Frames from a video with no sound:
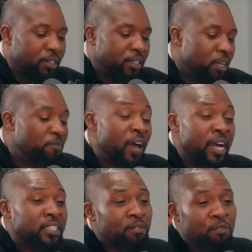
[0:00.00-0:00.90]
she
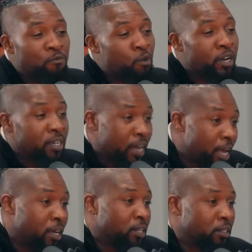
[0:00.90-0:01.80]
fasted for 40
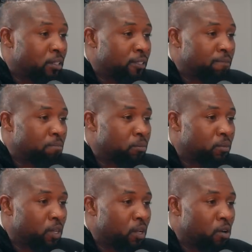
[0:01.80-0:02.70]
days.
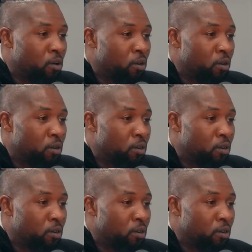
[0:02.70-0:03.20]
For real.